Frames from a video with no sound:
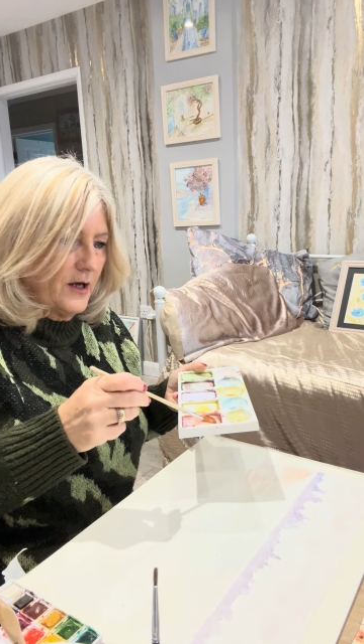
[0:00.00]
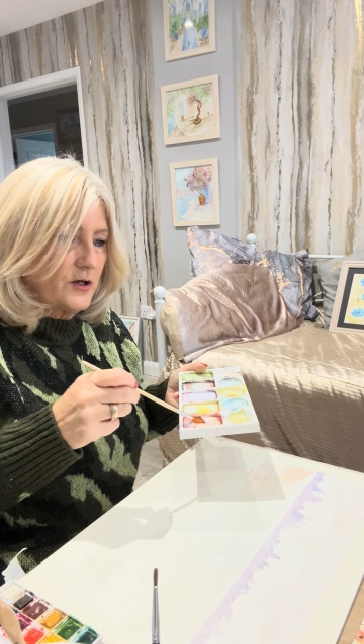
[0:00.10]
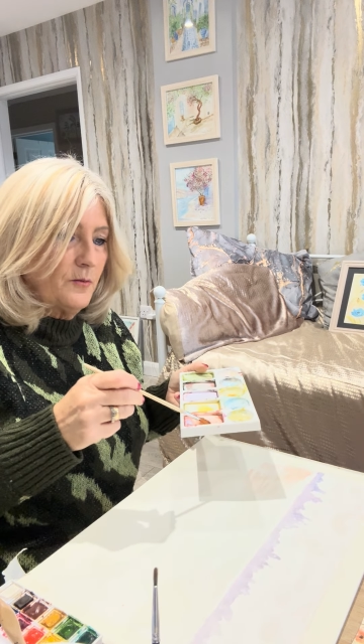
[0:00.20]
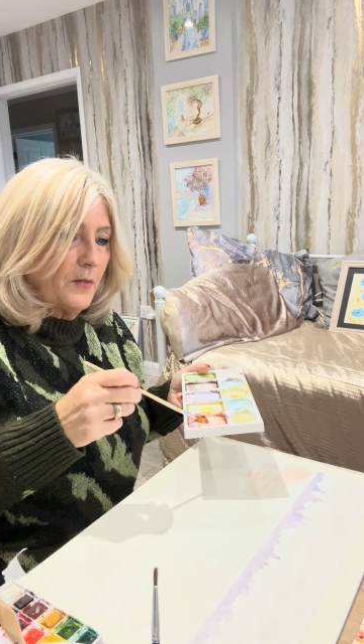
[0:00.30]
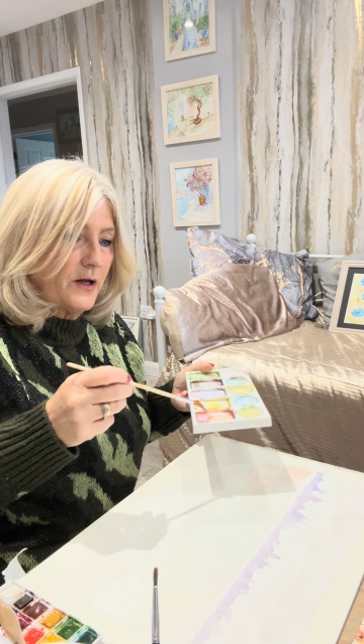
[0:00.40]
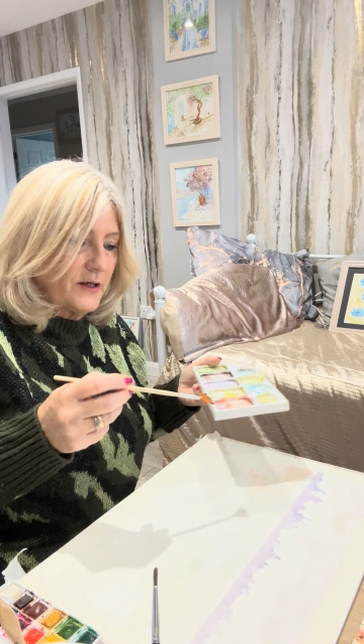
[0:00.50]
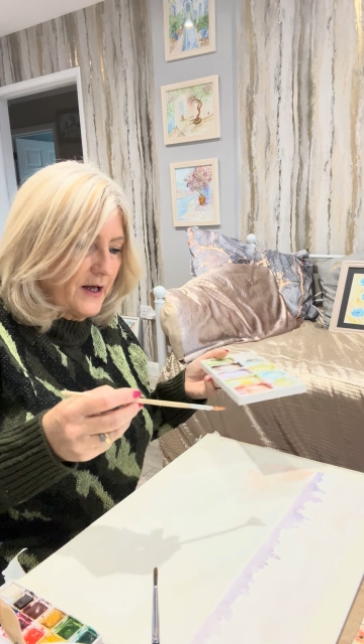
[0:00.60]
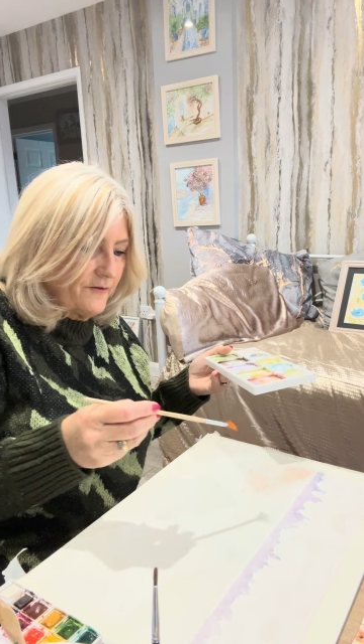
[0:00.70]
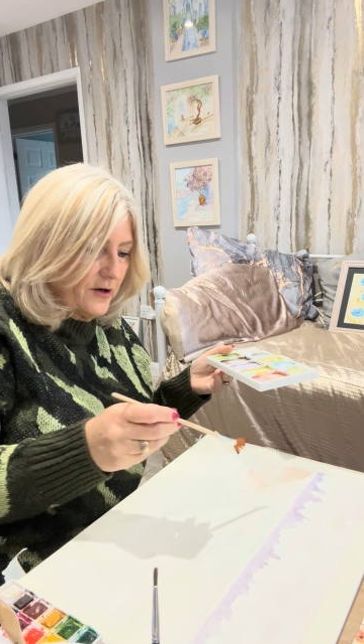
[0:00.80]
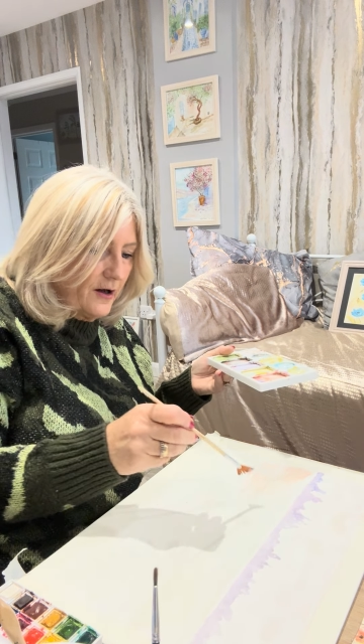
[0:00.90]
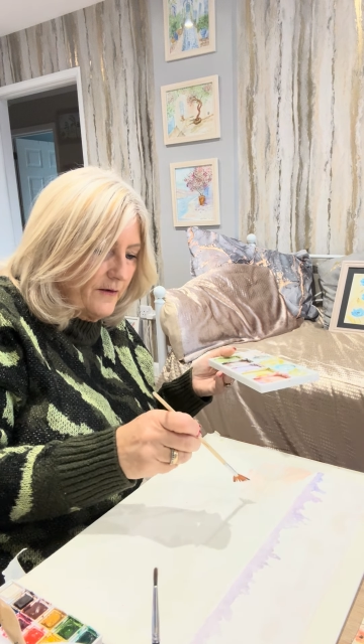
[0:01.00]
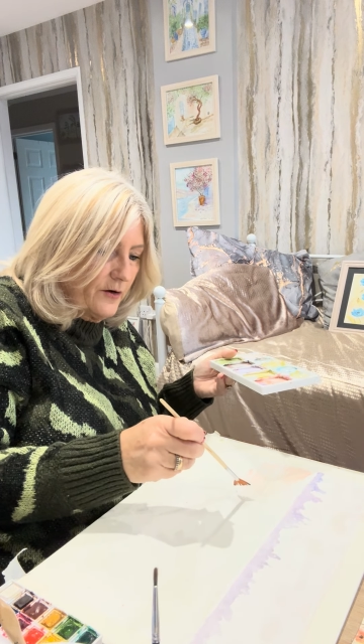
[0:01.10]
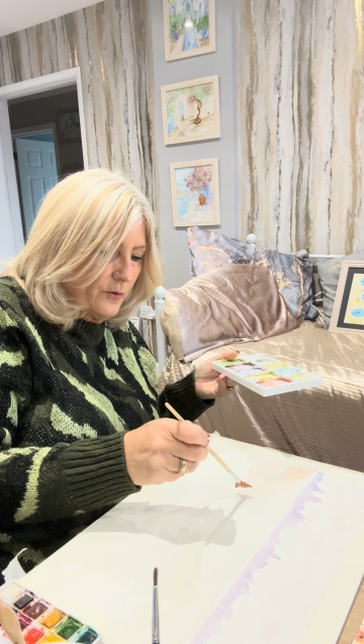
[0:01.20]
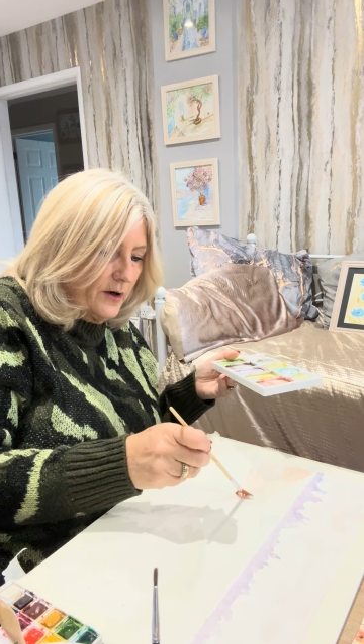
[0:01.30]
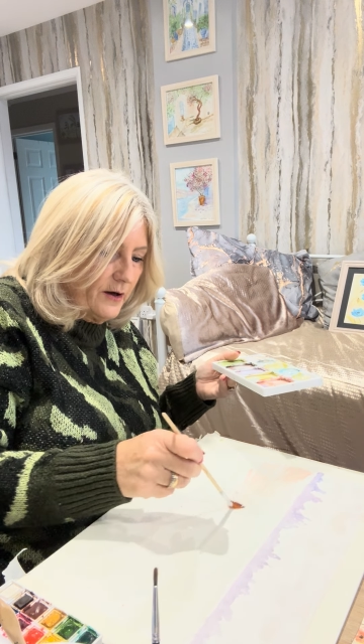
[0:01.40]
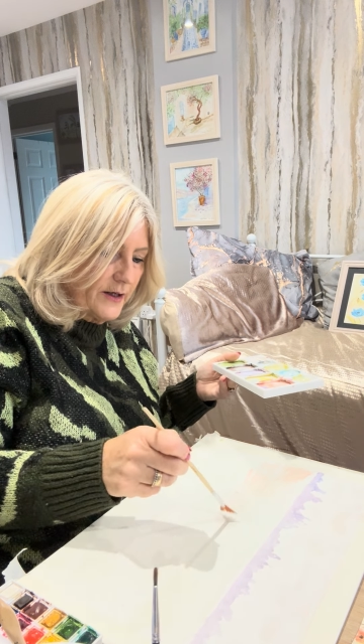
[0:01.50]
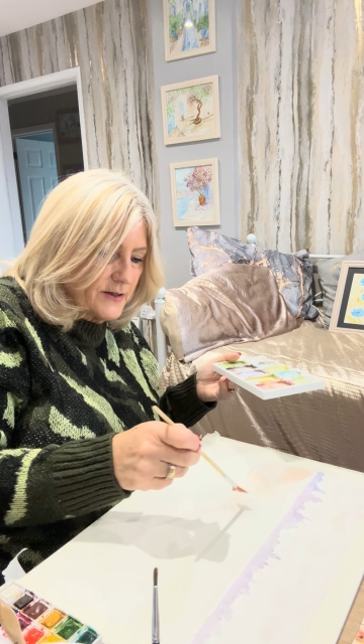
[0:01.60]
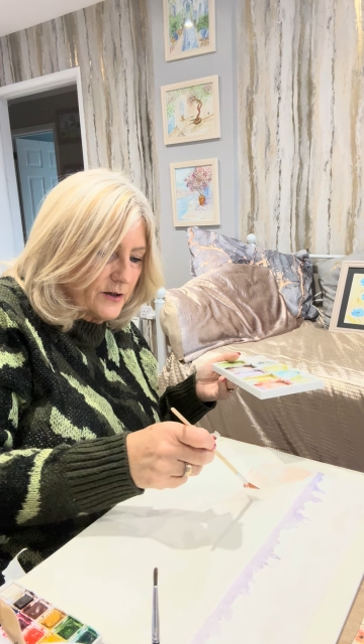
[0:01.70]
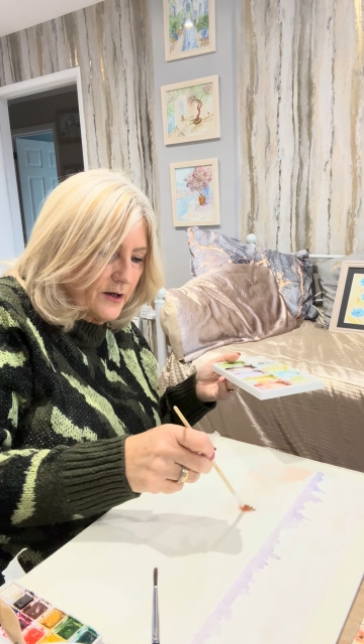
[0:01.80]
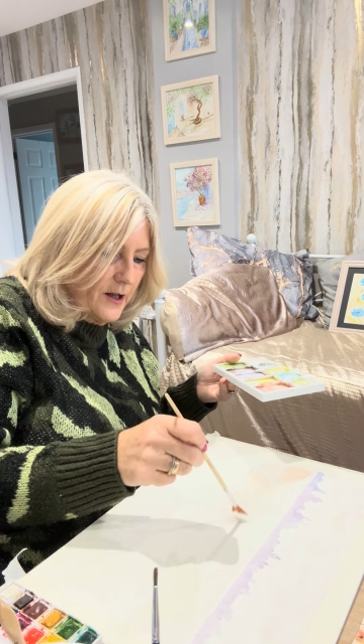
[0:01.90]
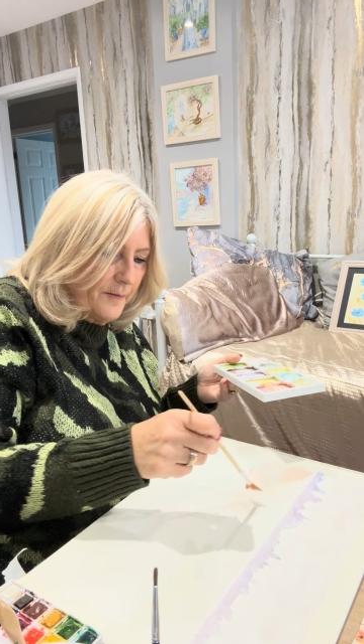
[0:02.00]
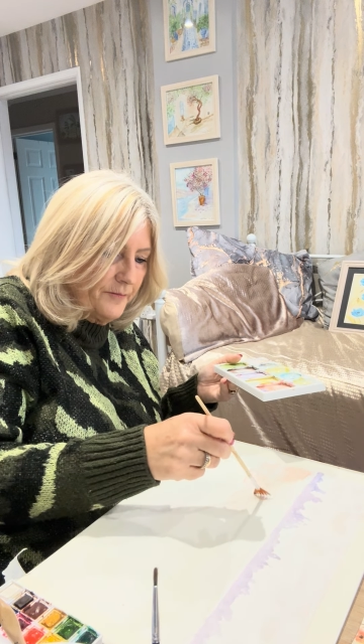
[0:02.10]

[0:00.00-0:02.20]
I don't mind it having like the little lines on it,